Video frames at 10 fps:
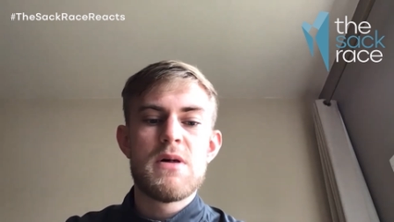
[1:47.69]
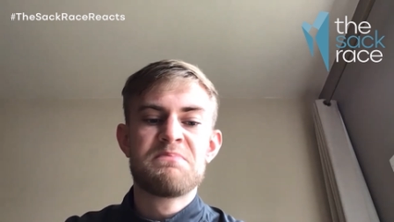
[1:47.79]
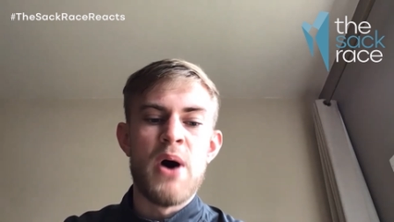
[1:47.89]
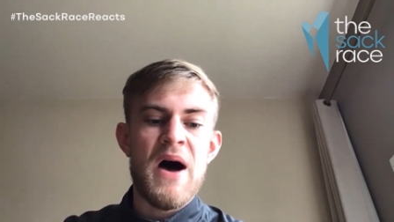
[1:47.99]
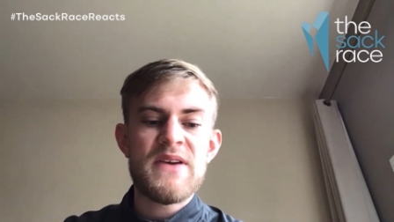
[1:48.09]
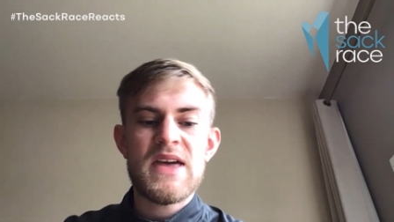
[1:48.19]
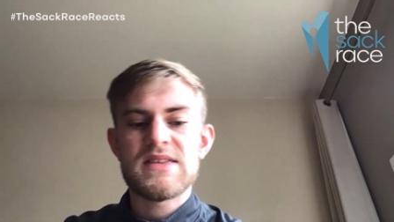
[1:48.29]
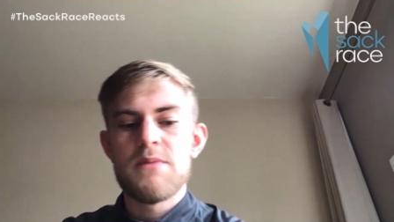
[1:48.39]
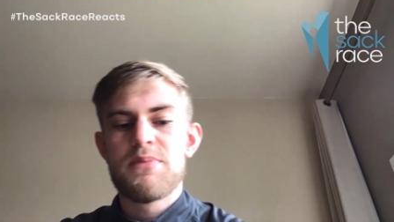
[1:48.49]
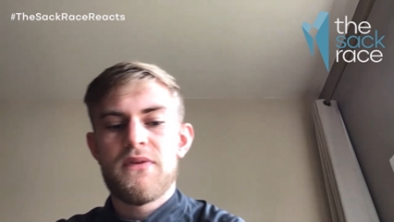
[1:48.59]
But I think
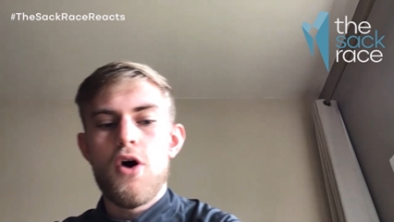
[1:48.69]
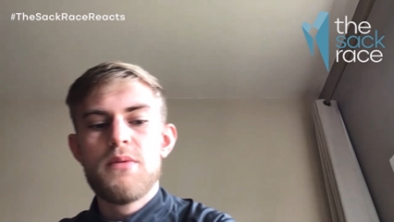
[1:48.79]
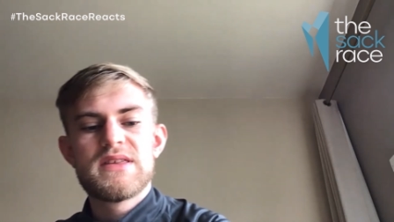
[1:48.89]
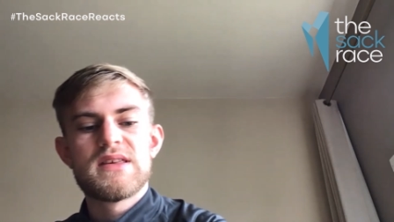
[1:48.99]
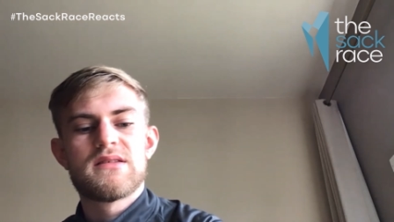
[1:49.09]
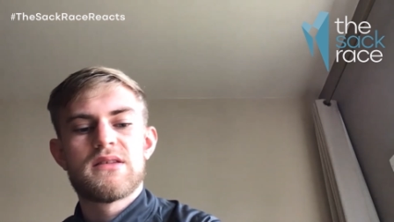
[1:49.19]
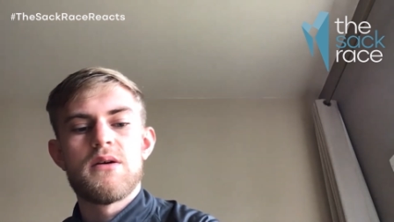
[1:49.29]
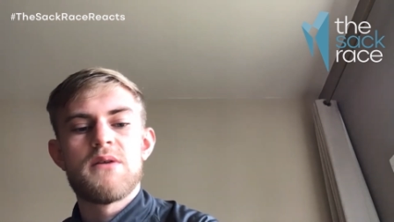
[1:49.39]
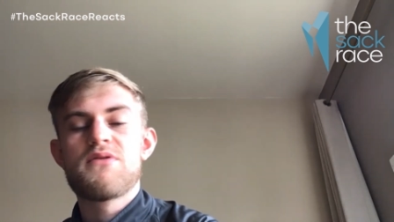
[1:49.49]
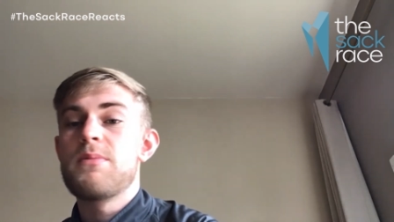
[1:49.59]
it's the performances
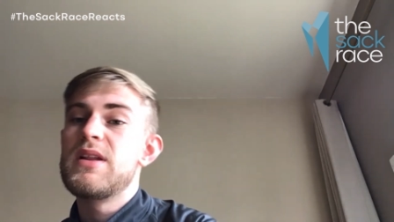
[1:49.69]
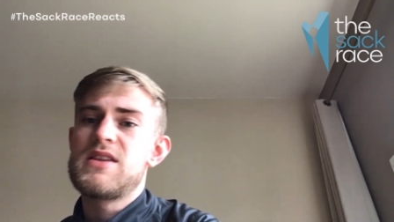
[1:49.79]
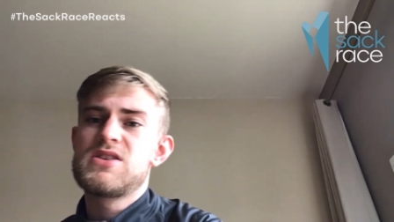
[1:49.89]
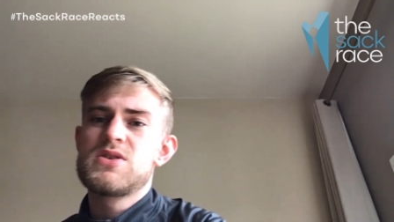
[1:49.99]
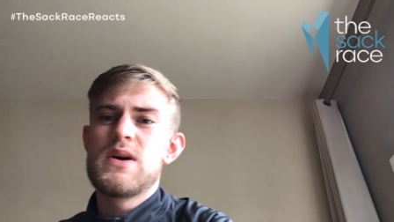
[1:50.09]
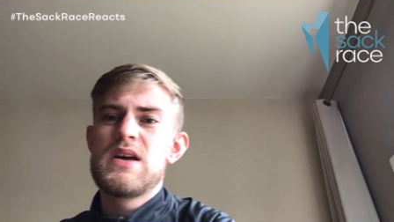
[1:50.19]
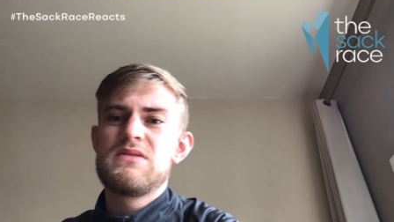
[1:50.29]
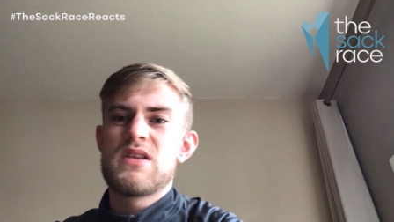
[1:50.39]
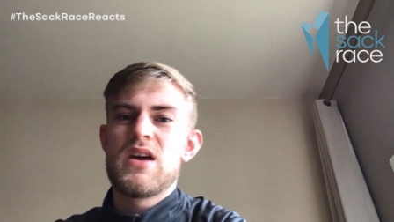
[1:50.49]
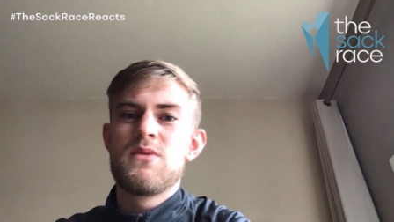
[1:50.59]
that have probably led to it.
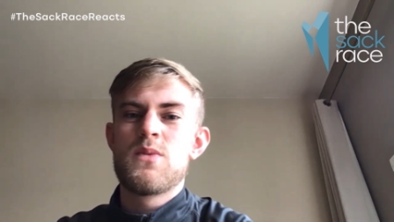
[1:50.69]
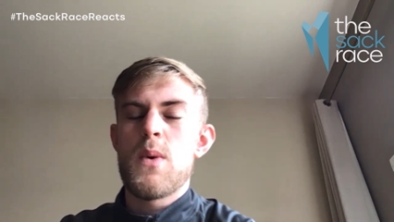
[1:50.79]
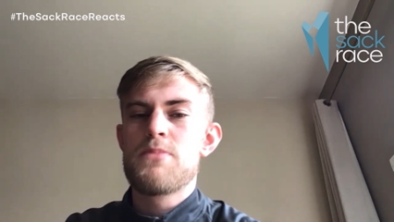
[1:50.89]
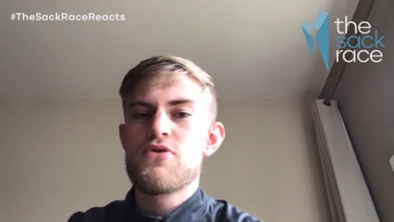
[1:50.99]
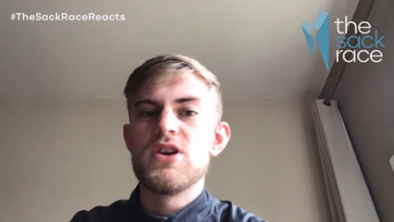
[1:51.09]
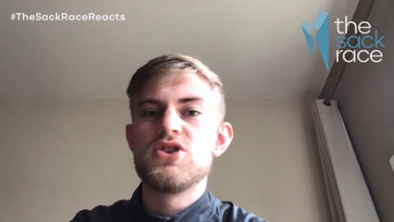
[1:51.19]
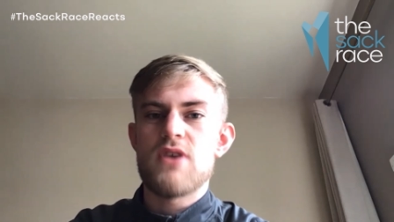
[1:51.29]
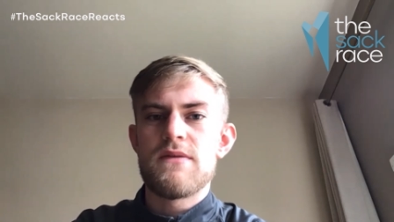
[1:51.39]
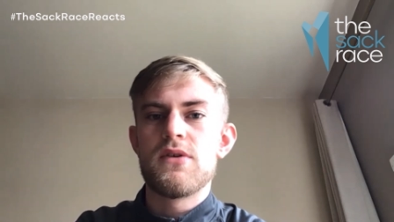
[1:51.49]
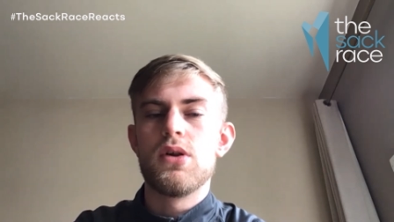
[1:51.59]
We were pretty
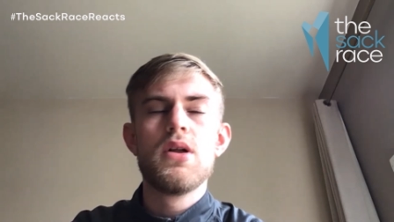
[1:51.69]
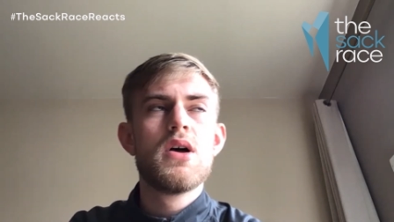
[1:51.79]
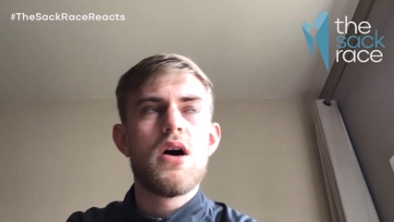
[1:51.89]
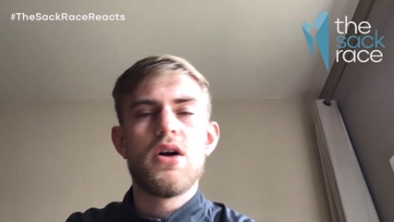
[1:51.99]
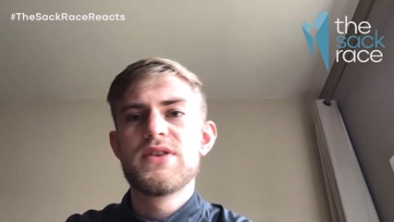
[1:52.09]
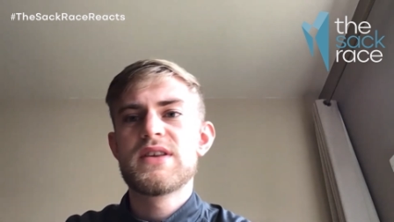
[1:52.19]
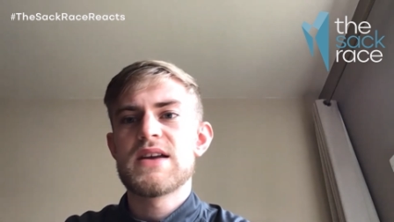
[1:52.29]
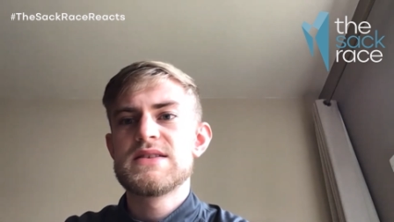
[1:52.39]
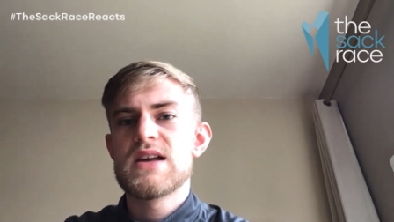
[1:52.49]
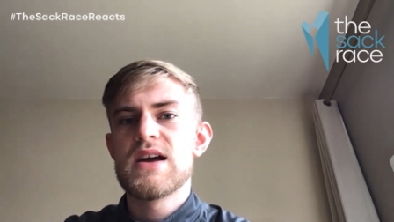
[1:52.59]
dreadful on
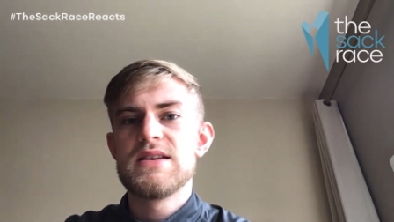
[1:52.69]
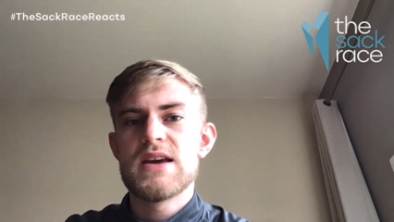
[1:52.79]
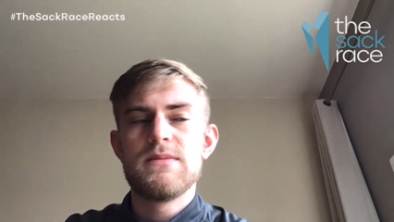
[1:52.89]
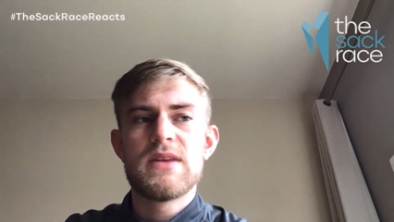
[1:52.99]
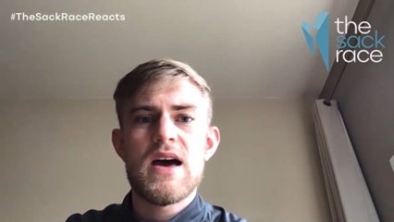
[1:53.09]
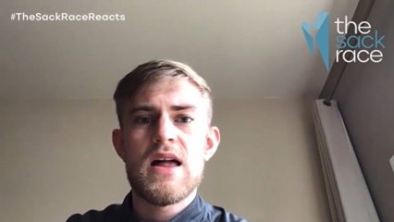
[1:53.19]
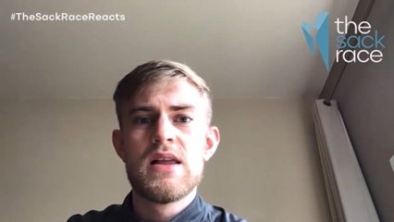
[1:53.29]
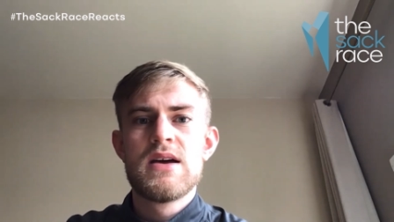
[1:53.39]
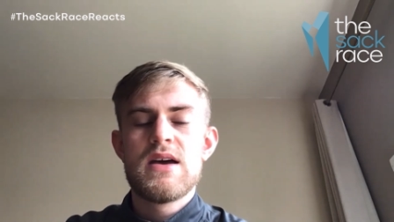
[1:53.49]
Saturday at Deepdale.